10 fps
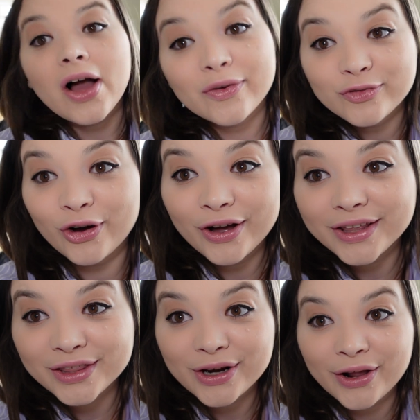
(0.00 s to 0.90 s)
I've got
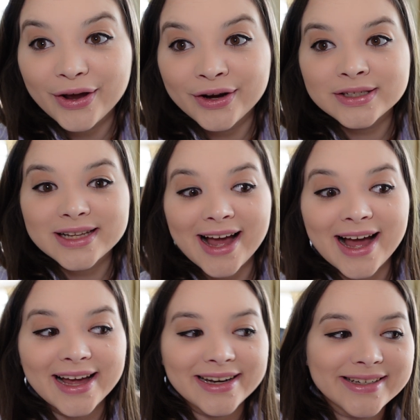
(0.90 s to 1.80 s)
her the clothes
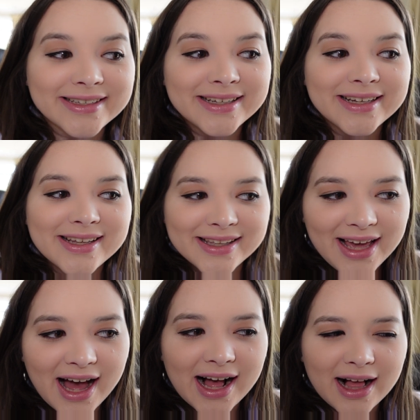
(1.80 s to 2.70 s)
and
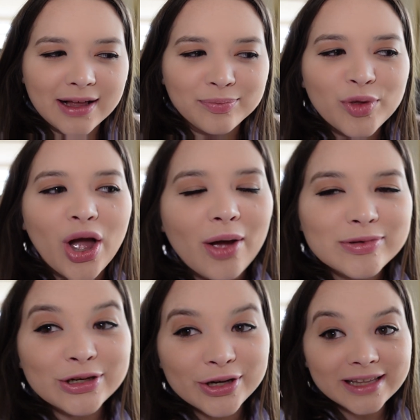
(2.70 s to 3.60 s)
yeah. I
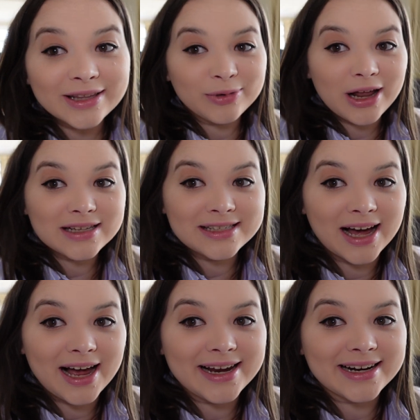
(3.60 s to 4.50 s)
was looking at them last
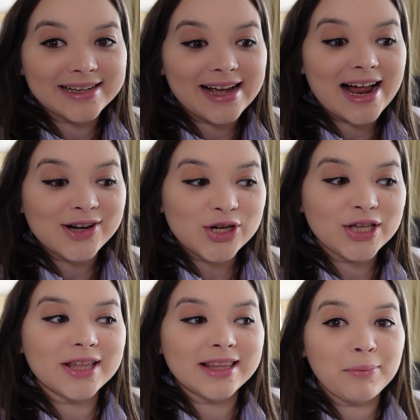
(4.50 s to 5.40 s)
night and I
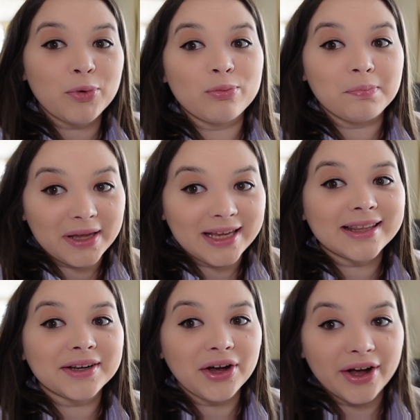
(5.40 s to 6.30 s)
actually think they're more me
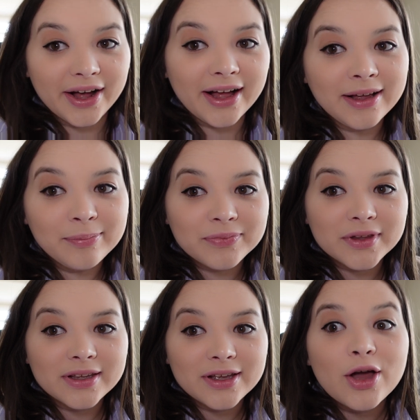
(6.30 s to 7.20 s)
than her.
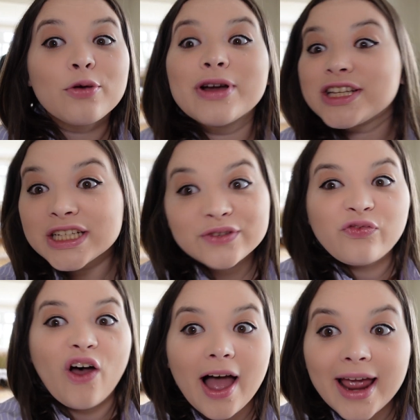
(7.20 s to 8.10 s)
Which is
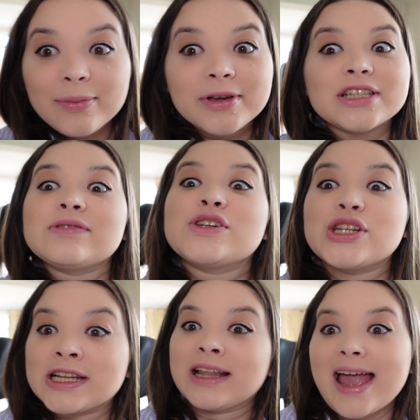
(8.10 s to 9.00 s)
fine because if she
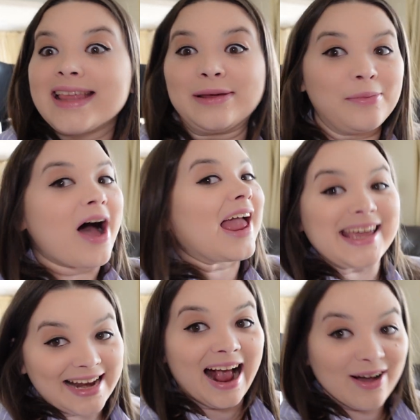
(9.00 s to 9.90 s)
doesn't like them, I
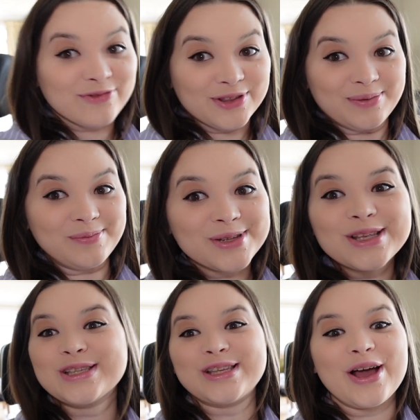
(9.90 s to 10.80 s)
can have them.
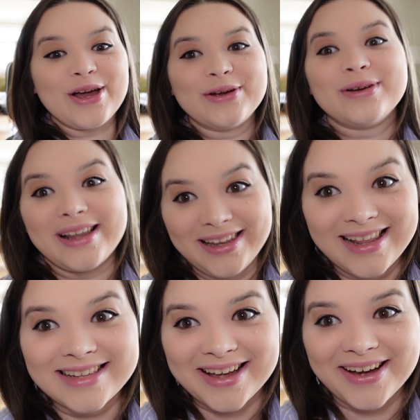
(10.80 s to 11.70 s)
So let's